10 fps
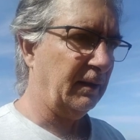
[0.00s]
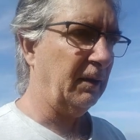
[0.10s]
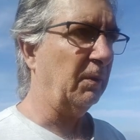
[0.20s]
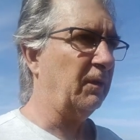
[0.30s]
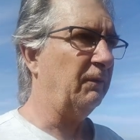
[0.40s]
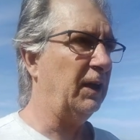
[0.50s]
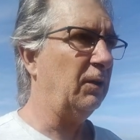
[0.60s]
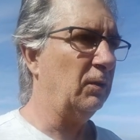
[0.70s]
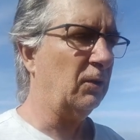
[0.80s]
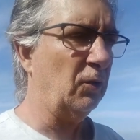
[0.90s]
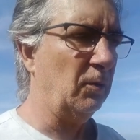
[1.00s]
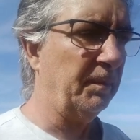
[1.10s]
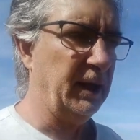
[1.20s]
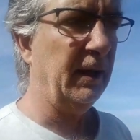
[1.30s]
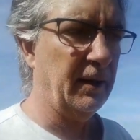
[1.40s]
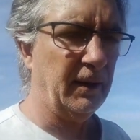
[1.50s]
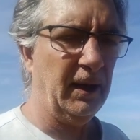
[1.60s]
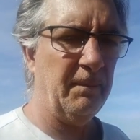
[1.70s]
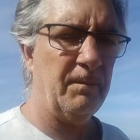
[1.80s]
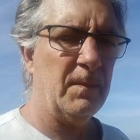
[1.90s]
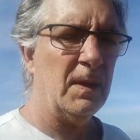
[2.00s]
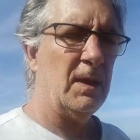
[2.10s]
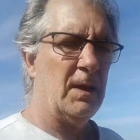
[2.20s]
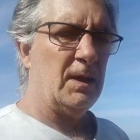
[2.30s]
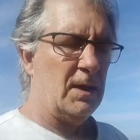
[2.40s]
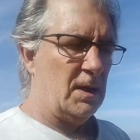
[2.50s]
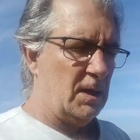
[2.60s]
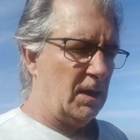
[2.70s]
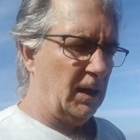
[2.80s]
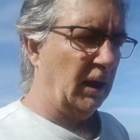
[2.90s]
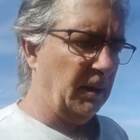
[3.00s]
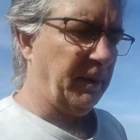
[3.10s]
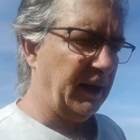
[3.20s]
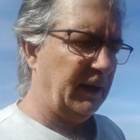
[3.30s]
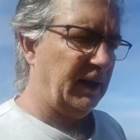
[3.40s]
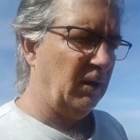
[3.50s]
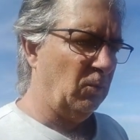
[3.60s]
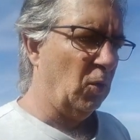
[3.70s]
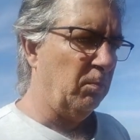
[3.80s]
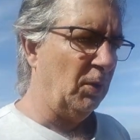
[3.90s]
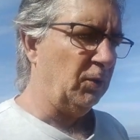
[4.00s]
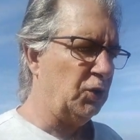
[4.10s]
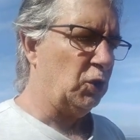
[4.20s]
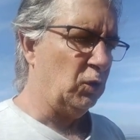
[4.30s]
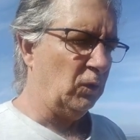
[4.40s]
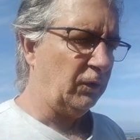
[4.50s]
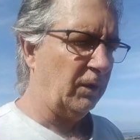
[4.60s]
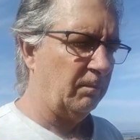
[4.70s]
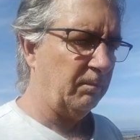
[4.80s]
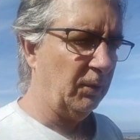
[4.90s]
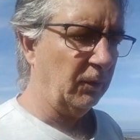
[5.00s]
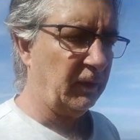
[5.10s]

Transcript: there was a very good group leader there, and apparently wore blue shoes, blue